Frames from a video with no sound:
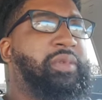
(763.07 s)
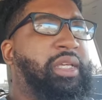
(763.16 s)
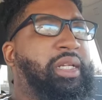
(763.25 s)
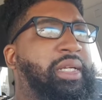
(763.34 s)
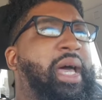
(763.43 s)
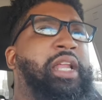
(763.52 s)

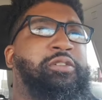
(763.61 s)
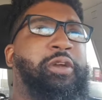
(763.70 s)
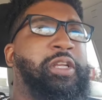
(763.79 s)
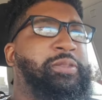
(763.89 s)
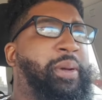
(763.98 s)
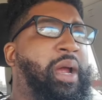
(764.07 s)
And a lot
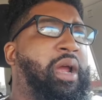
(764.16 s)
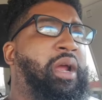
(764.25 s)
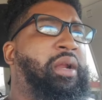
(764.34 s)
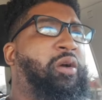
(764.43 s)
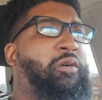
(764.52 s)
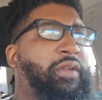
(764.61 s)

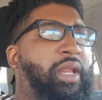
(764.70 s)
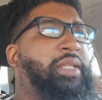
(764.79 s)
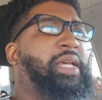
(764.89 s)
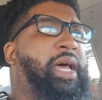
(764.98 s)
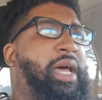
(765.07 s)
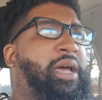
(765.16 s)
transpired over that
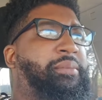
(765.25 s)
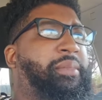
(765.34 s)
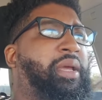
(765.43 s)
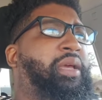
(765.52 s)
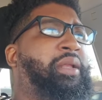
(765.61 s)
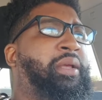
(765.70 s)
time,
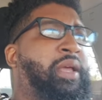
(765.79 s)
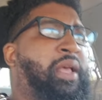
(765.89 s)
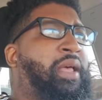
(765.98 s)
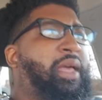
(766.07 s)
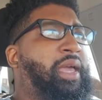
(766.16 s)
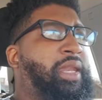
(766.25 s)
man.
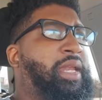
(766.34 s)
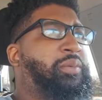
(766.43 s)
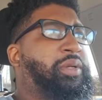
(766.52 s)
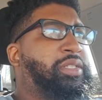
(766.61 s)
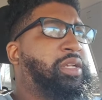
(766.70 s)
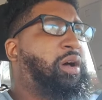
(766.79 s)
And it
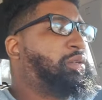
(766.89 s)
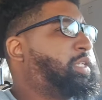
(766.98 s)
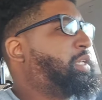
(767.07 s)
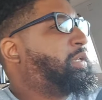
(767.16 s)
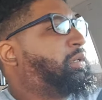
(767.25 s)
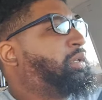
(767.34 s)

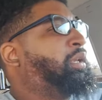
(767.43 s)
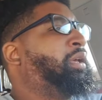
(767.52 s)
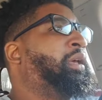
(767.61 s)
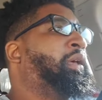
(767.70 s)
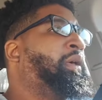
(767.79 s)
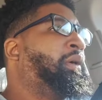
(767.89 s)
resulted
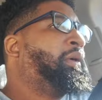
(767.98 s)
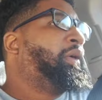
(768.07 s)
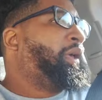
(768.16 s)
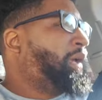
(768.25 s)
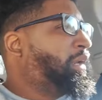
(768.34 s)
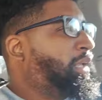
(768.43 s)

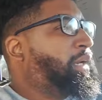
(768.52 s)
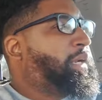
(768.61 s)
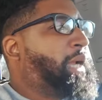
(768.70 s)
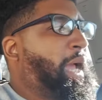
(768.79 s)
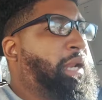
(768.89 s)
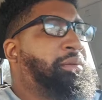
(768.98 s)
in an
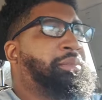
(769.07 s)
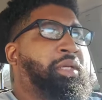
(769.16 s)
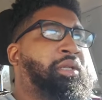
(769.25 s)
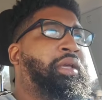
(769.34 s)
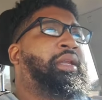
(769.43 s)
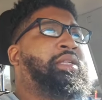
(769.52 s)
economy
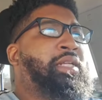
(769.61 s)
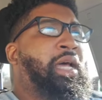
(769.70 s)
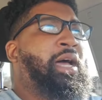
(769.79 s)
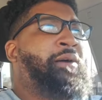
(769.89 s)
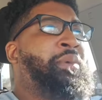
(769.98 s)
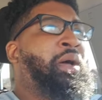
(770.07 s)
and a
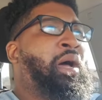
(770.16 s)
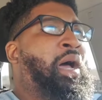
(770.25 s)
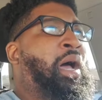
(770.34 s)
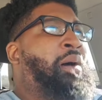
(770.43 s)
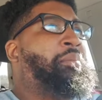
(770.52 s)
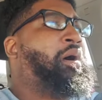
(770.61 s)
job
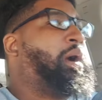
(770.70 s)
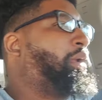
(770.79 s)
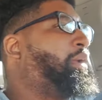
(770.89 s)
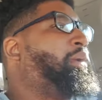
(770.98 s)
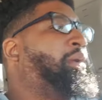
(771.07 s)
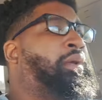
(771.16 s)

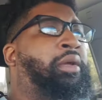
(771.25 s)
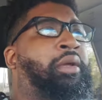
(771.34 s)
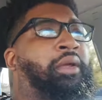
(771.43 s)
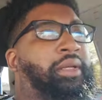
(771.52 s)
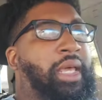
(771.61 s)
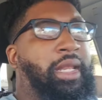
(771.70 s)
market
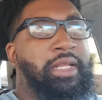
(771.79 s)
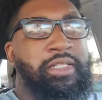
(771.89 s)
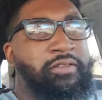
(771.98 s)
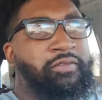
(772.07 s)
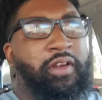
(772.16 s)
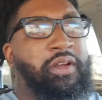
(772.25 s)
that
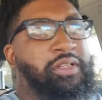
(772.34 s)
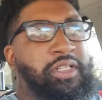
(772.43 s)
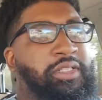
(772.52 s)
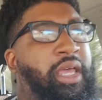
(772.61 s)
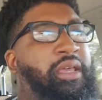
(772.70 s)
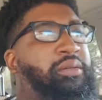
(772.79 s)
isn't very
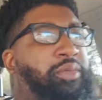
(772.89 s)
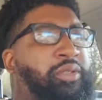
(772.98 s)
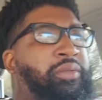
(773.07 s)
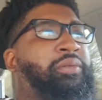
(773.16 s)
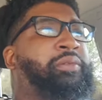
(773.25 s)
sustainable.